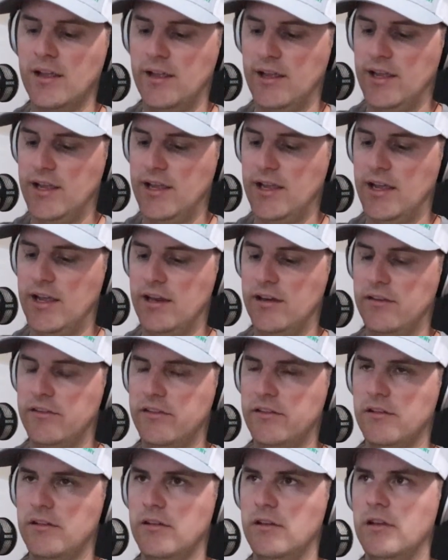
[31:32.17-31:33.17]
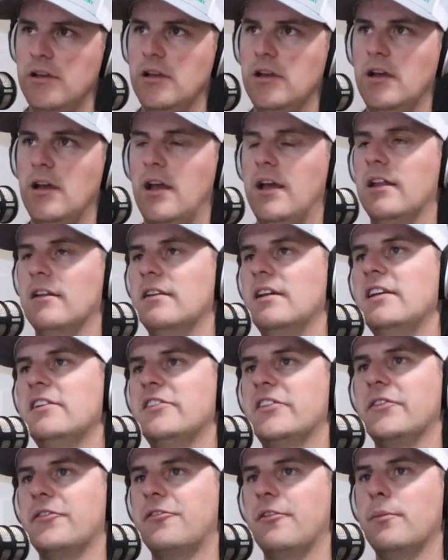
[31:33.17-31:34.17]
And at
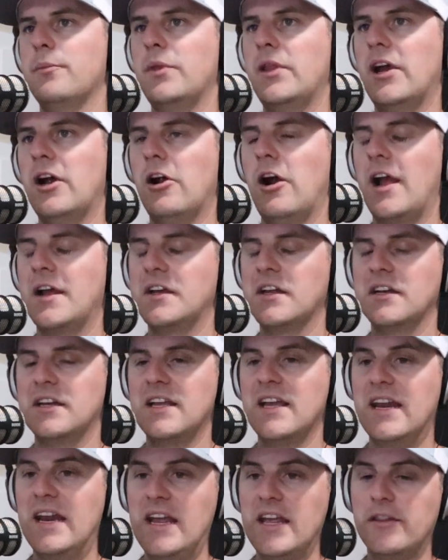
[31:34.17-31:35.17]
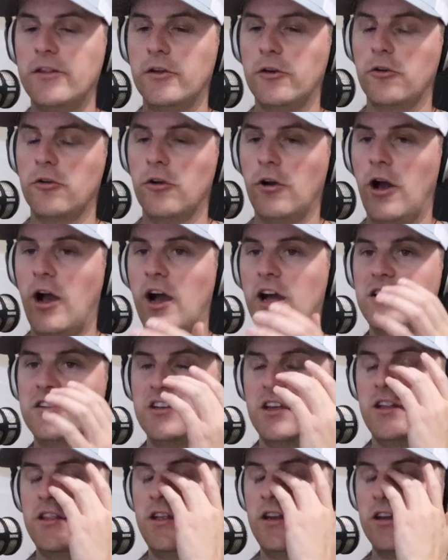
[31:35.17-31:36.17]
least from there, I could get it in the garage
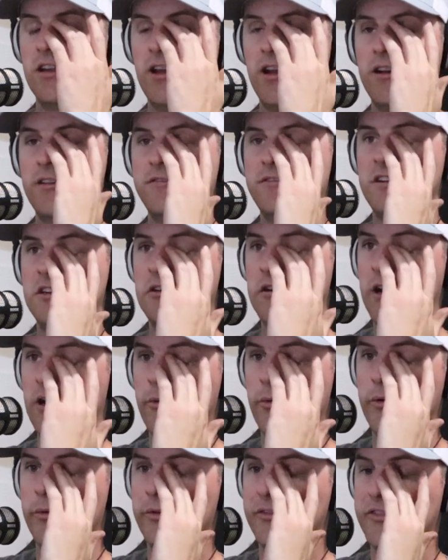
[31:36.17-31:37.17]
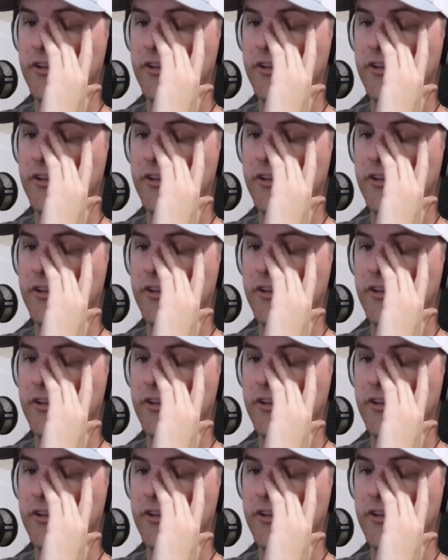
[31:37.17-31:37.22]
and then kind of figure out what was